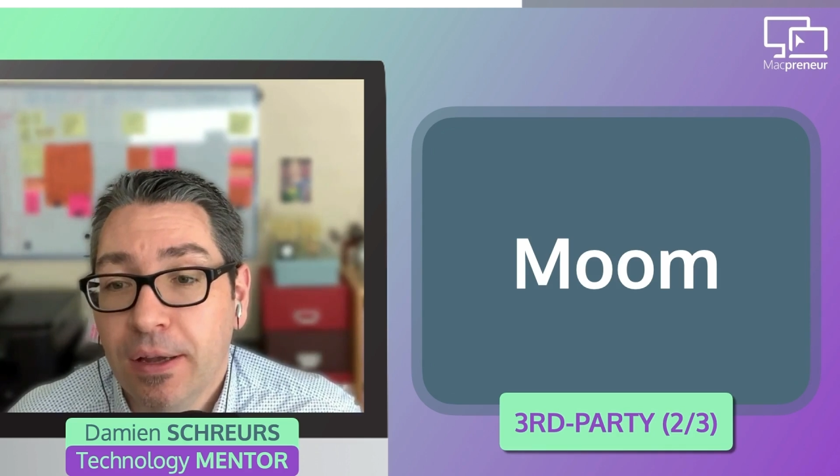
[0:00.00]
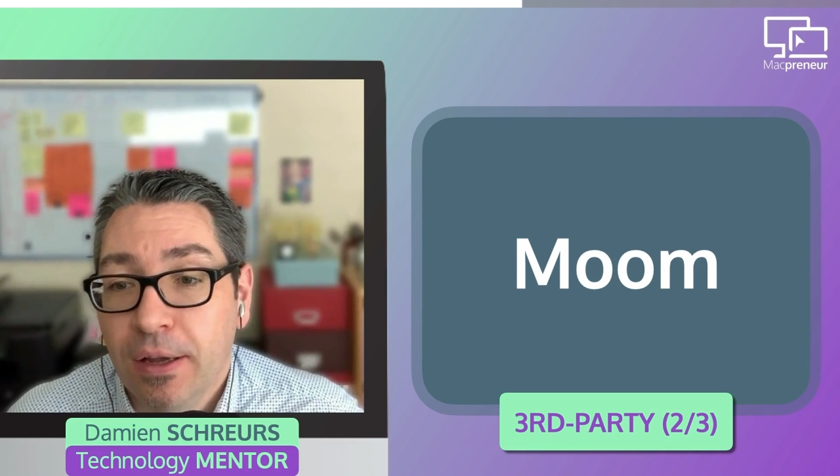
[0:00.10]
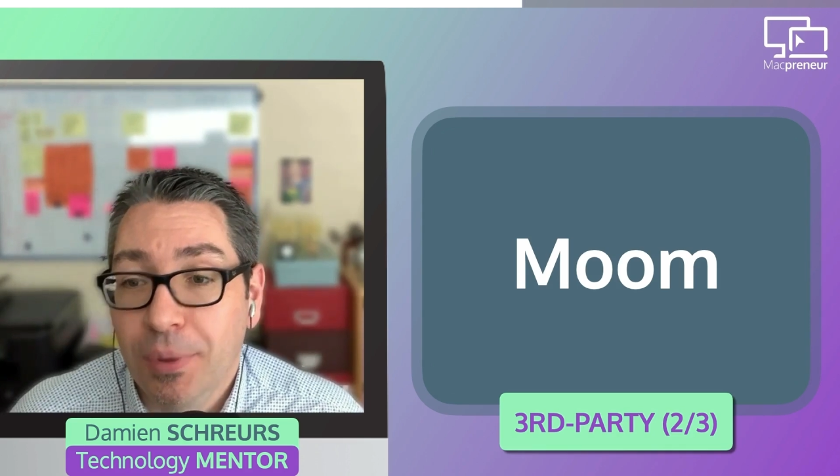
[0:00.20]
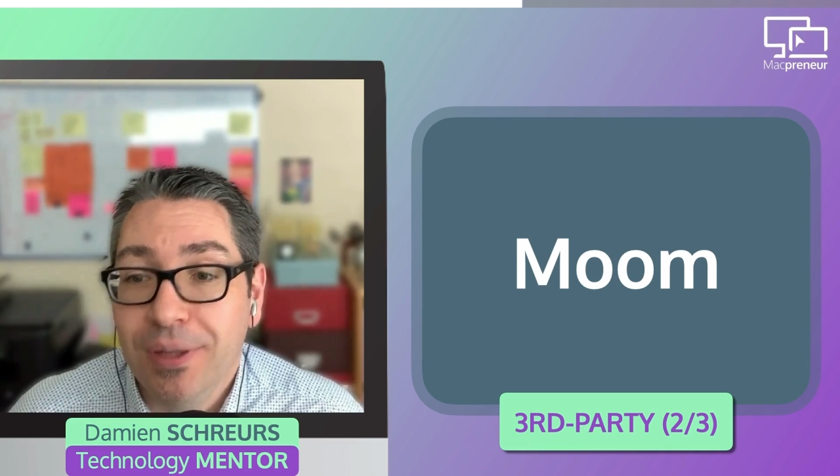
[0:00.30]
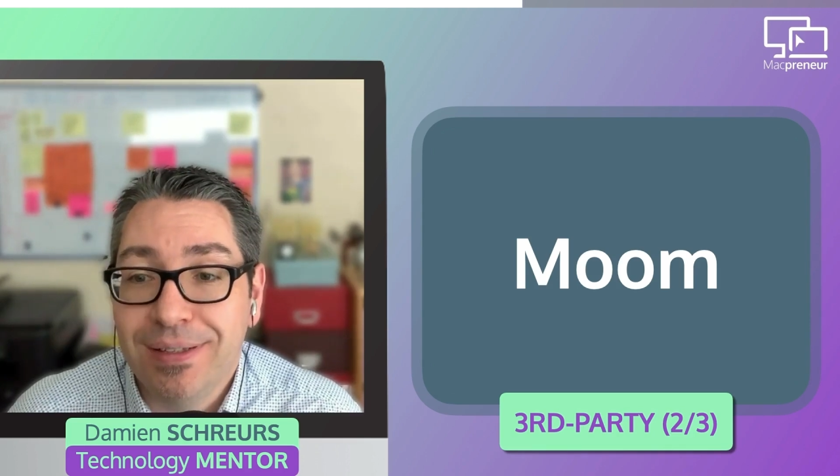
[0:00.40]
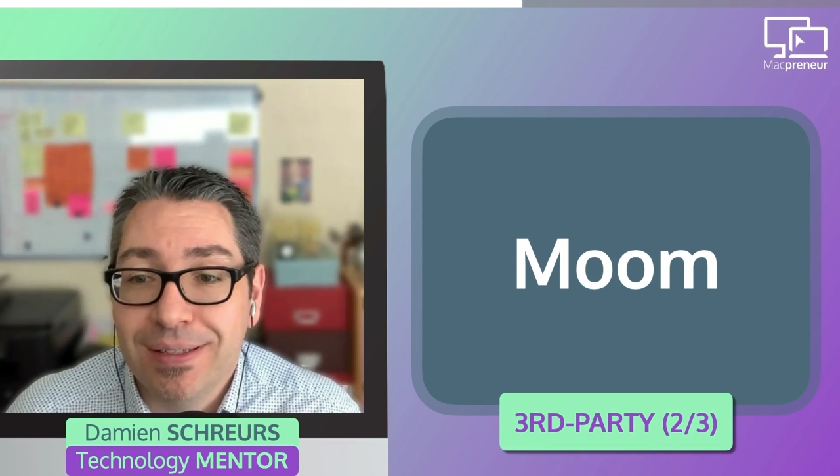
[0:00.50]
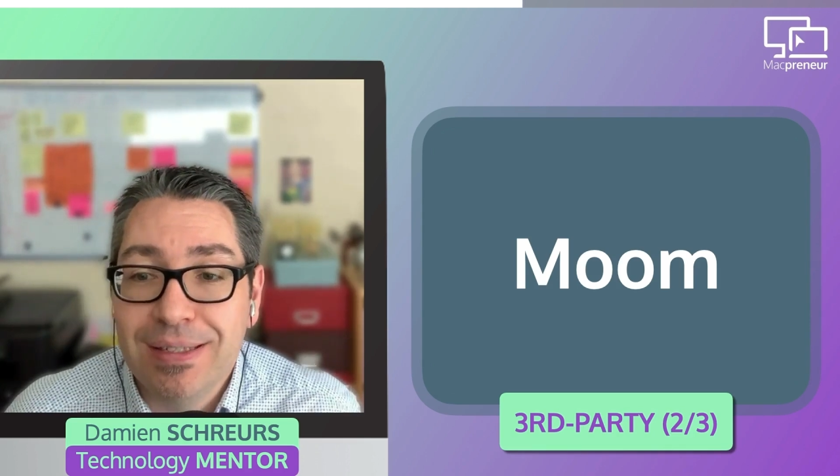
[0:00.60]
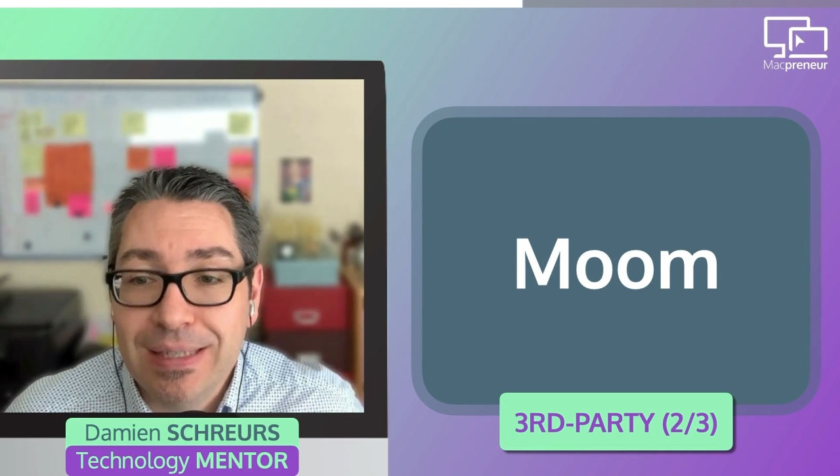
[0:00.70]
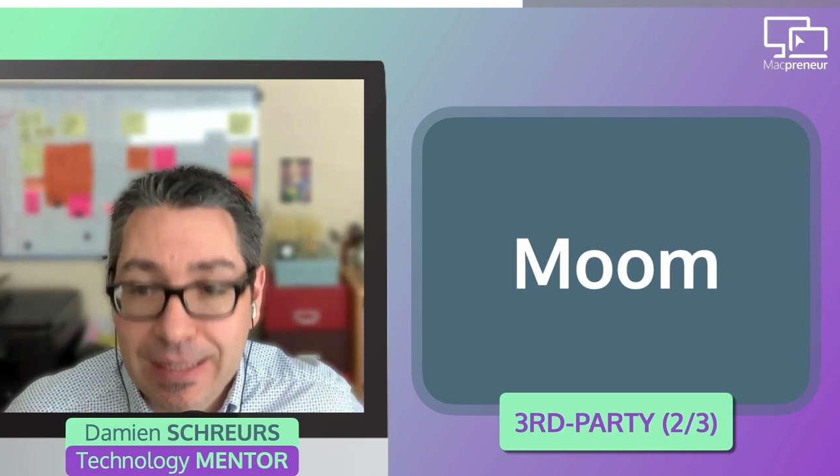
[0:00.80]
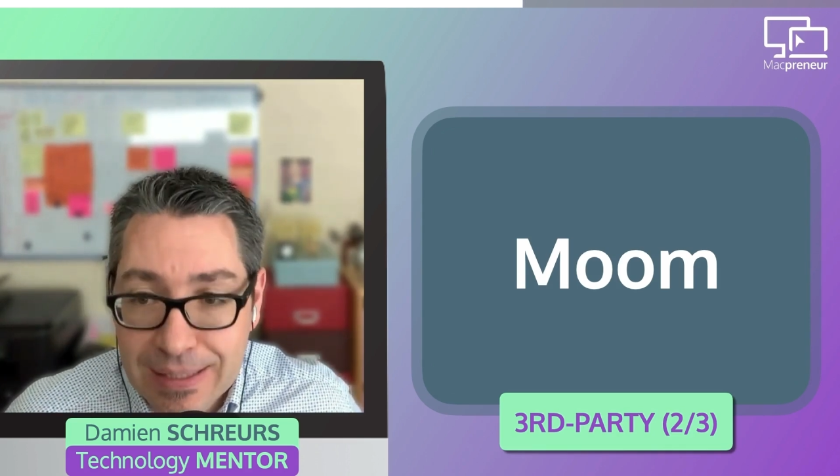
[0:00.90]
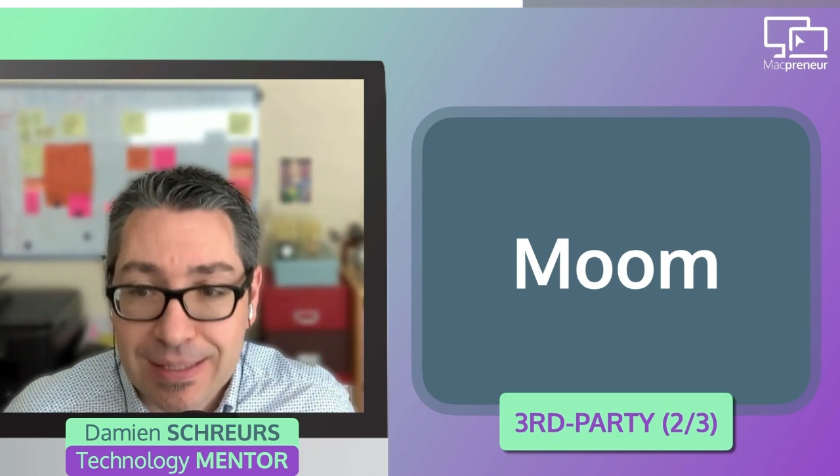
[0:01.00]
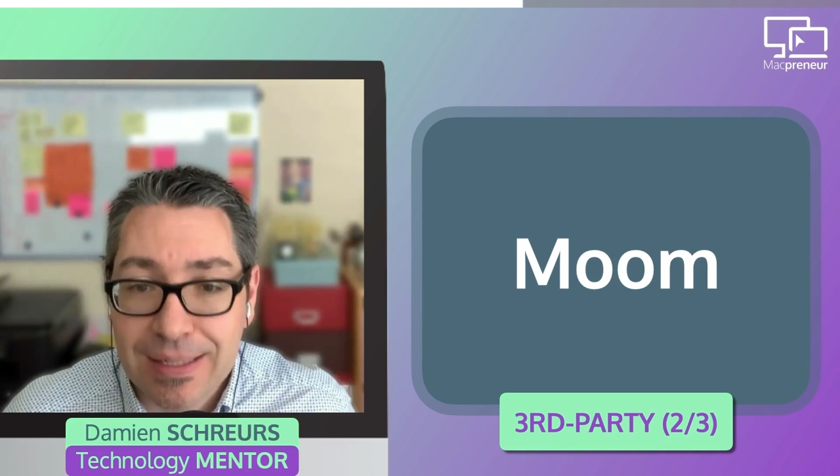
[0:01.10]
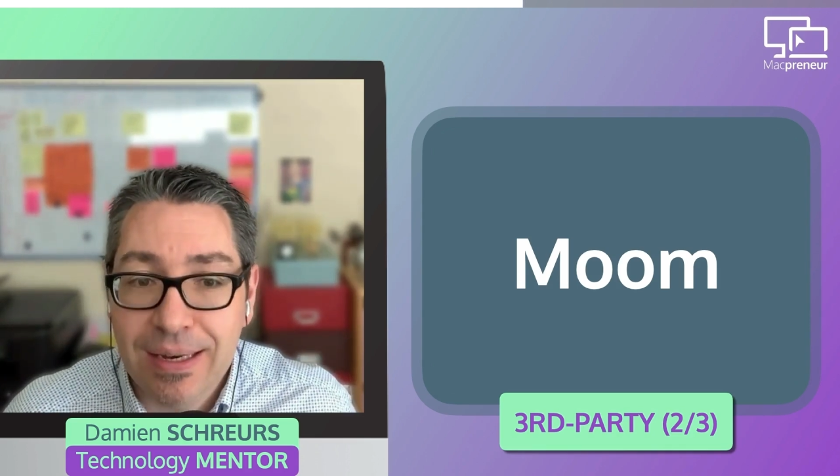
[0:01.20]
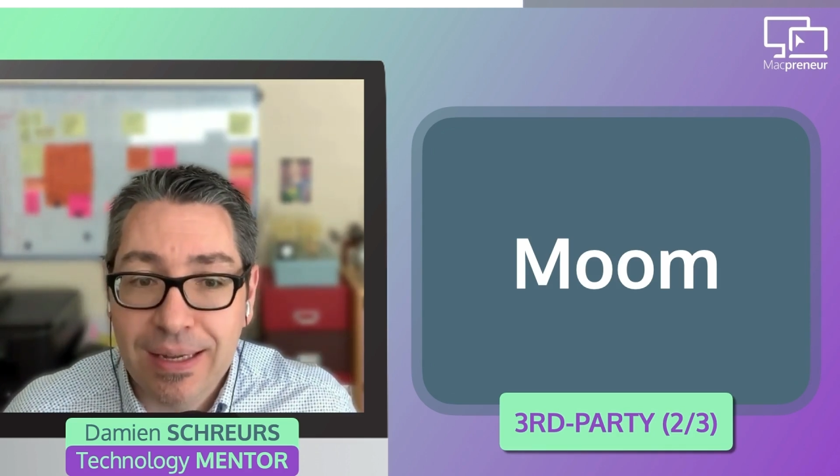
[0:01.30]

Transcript: but it's still